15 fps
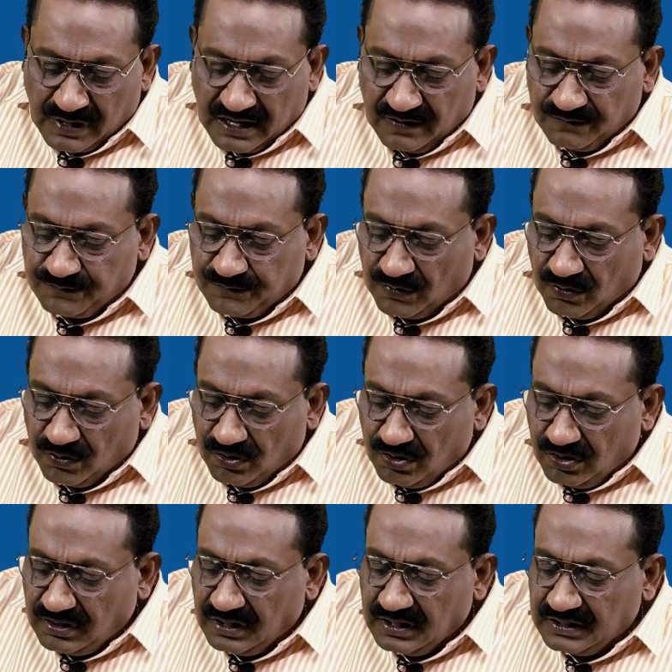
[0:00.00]

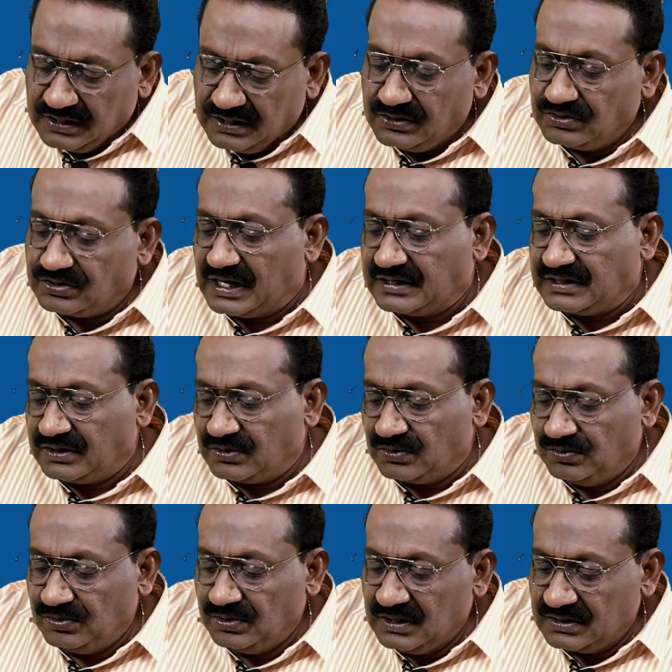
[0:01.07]
4 into
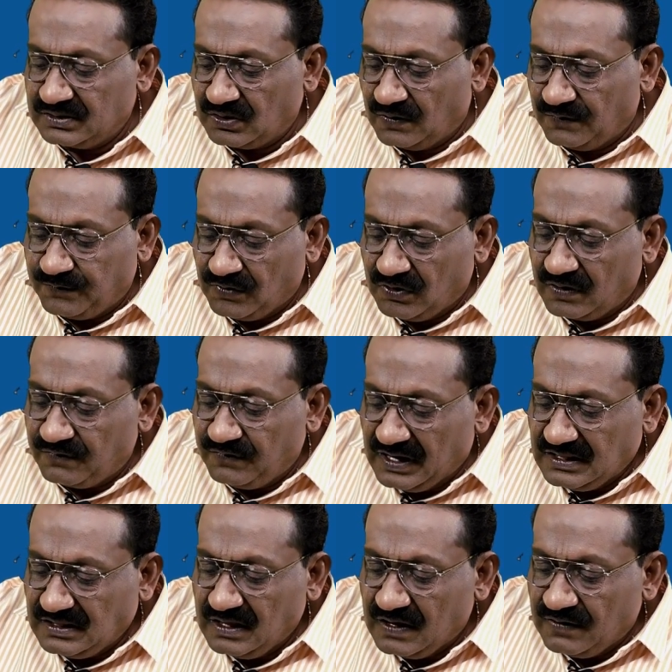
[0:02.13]
32. So 4
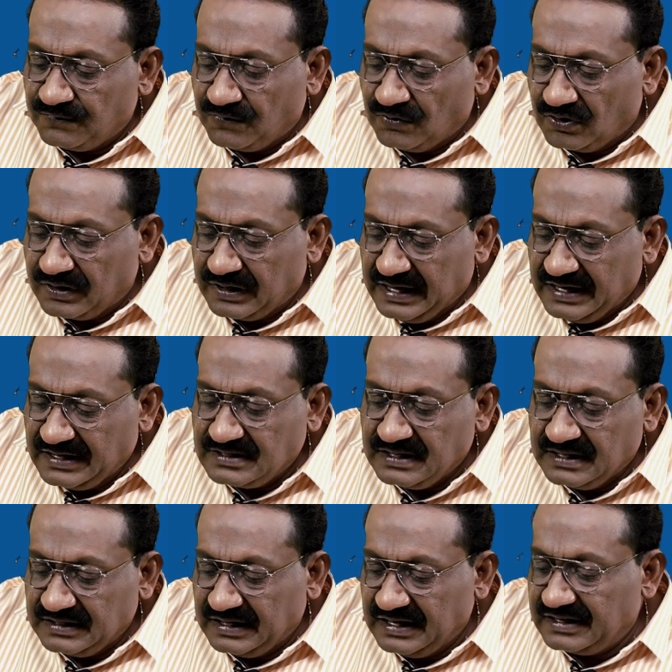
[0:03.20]
ones, 4 eights,
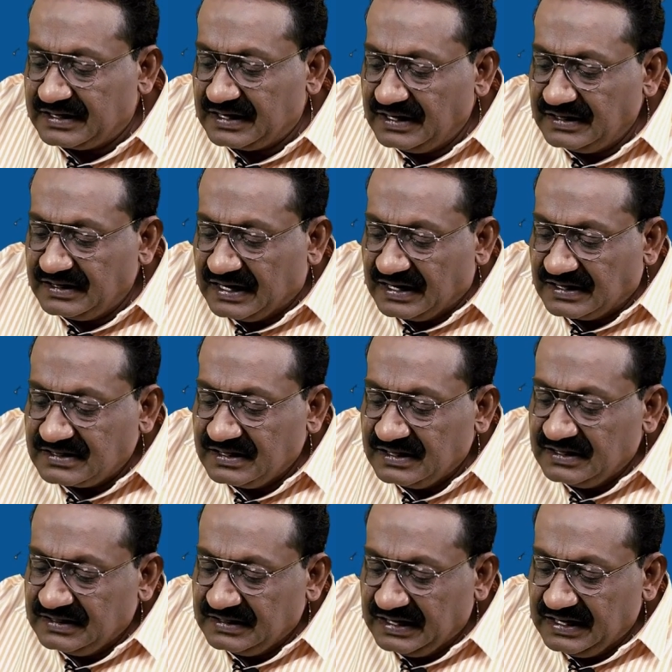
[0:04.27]
8 hundreds,
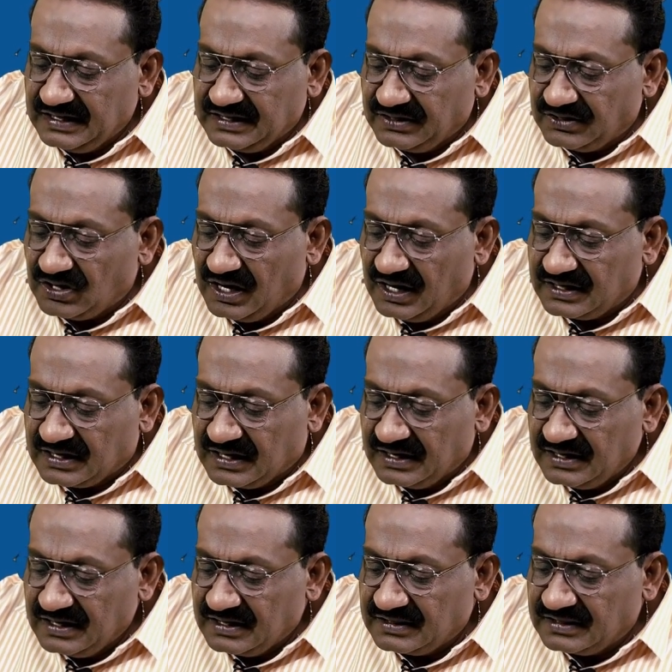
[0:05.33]
8 into 100,
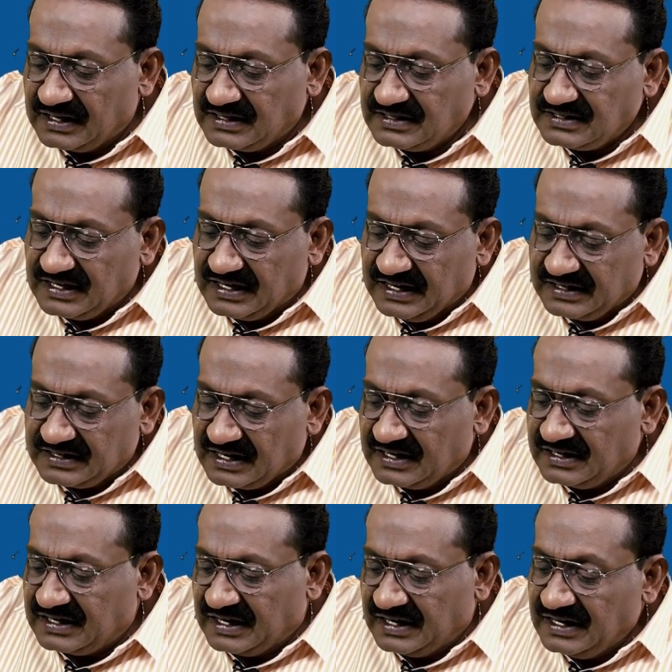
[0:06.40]
that is
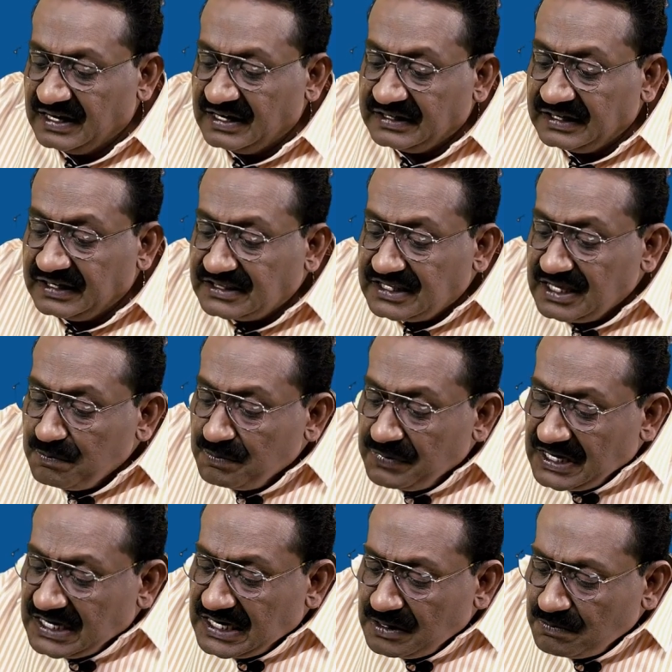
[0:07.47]
800 is the
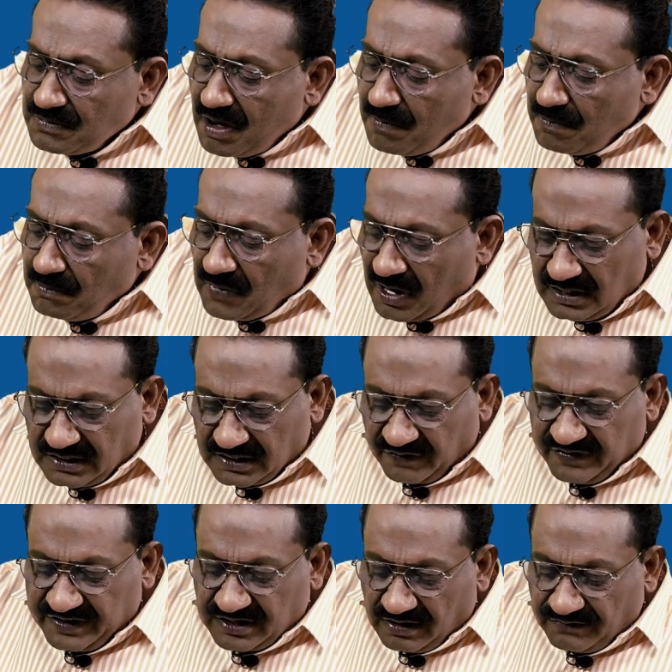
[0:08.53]
minimum molecular
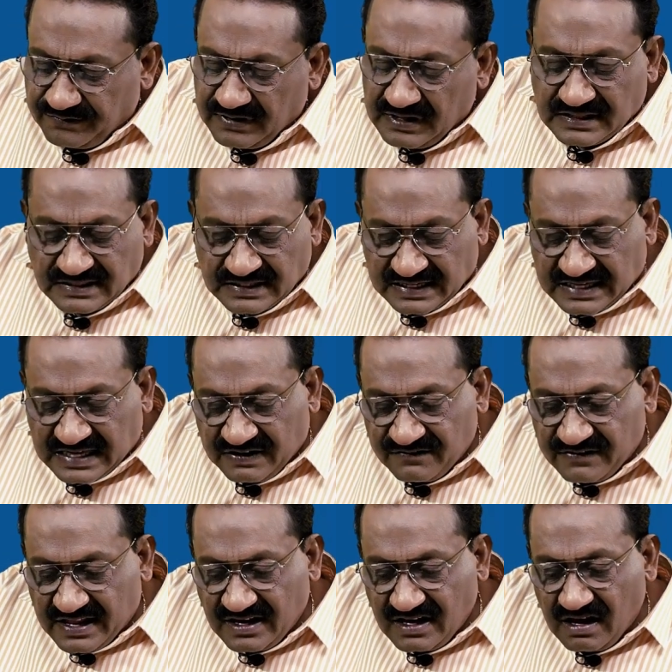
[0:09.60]
weight of the
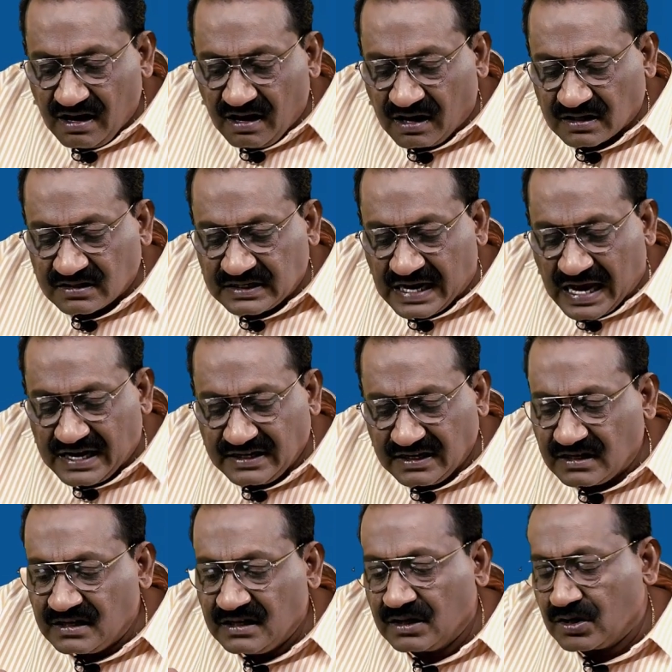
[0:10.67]
given
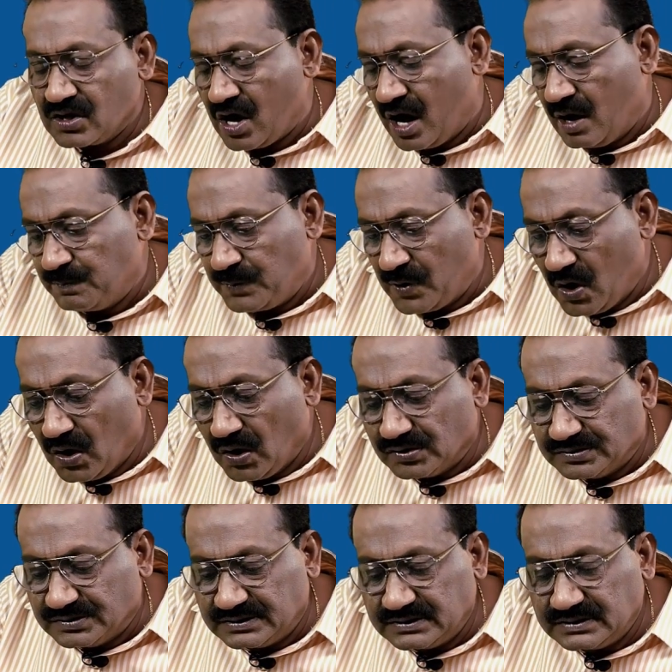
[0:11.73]
organic
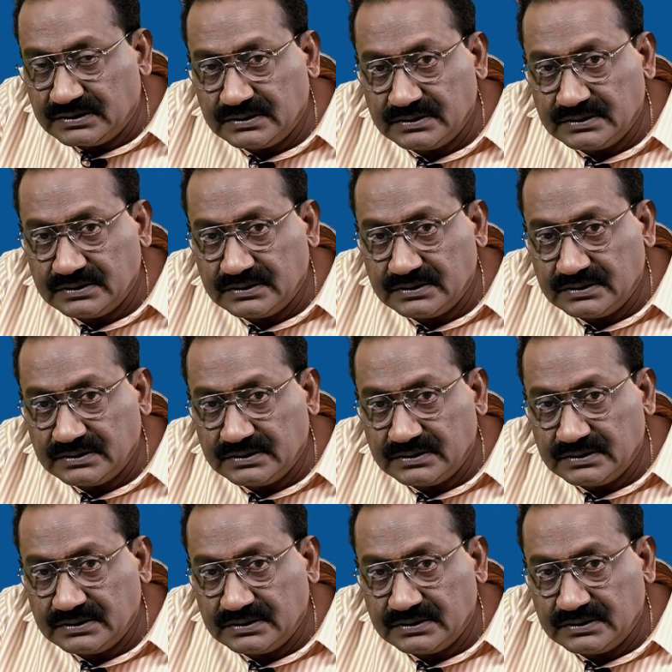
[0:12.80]
compound.